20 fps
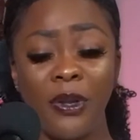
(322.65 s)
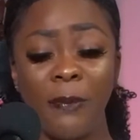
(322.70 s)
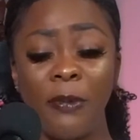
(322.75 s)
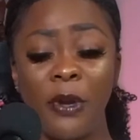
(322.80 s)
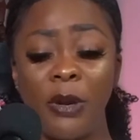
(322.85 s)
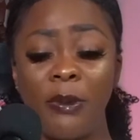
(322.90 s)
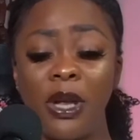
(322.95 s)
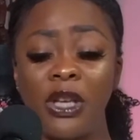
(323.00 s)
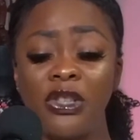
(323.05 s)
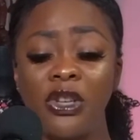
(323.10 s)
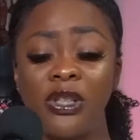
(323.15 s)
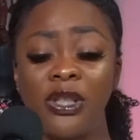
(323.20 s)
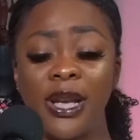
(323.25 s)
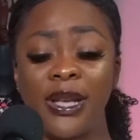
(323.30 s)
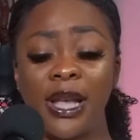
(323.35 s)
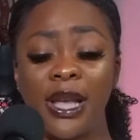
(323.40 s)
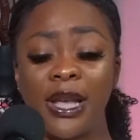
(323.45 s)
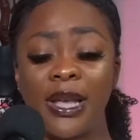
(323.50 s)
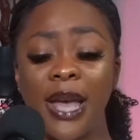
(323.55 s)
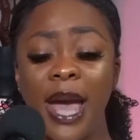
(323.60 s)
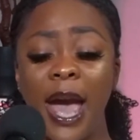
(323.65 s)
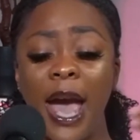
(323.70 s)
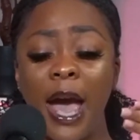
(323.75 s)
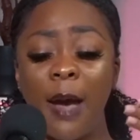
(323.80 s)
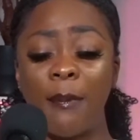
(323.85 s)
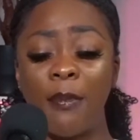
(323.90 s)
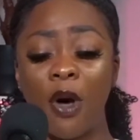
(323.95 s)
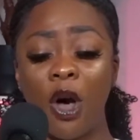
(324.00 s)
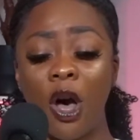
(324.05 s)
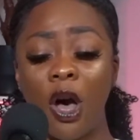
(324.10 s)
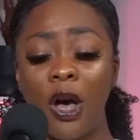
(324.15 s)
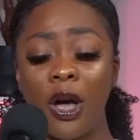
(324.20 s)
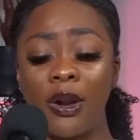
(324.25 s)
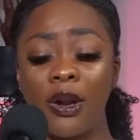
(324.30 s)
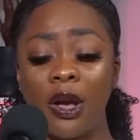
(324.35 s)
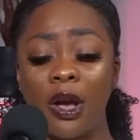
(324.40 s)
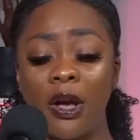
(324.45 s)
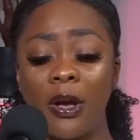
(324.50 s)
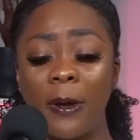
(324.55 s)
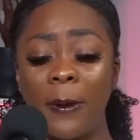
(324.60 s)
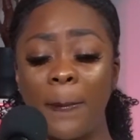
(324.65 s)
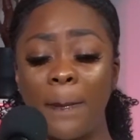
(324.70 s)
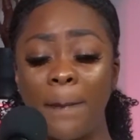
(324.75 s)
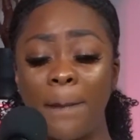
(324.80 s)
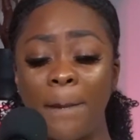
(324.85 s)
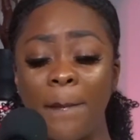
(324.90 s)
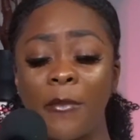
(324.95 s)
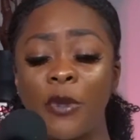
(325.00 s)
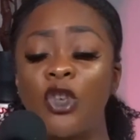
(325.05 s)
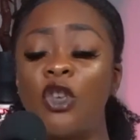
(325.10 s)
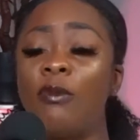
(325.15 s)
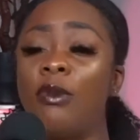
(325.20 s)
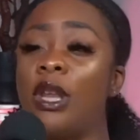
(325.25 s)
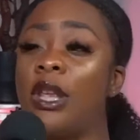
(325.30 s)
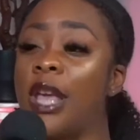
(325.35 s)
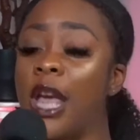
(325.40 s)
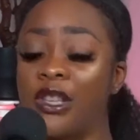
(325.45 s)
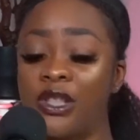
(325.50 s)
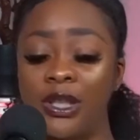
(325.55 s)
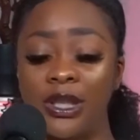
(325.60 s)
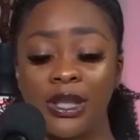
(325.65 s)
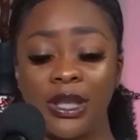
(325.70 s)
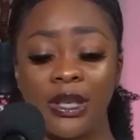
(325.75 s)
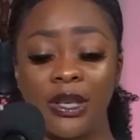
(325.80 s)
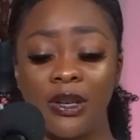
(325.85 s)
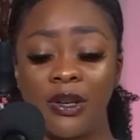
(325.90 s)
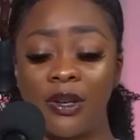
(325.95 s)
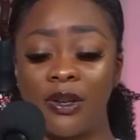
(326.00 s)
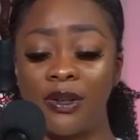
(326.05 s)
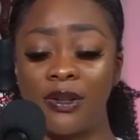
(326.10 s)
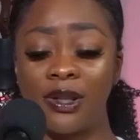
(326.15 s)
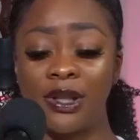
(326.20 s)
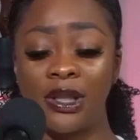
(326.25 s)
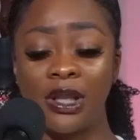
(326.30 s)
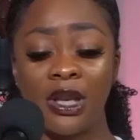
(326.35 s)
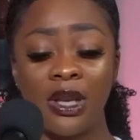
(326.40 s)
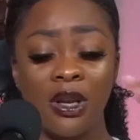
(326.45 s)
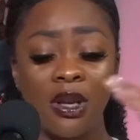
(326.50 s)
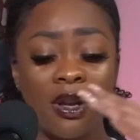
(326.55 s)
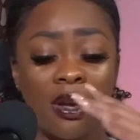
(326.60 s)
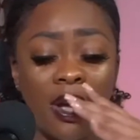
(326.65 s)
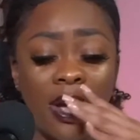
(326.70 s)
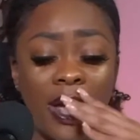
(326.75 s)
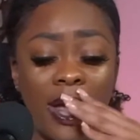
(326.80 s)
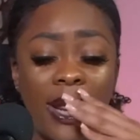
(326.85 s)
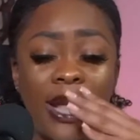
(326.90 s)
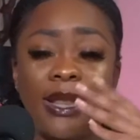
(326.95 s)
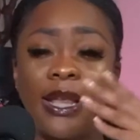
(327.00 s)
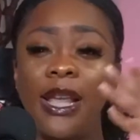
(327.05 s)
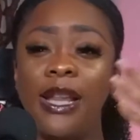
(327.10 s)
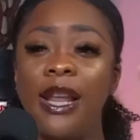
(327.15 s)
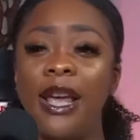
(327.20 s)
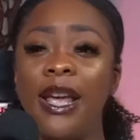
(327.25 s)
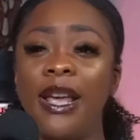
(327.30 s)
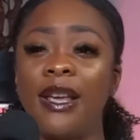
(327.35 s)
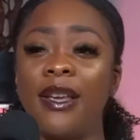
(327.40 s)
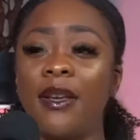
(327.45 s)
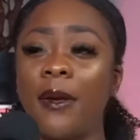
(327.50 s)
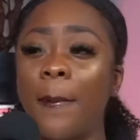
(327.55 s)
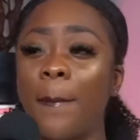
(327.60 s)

Pretty much there's like a gap on communication skills, anything like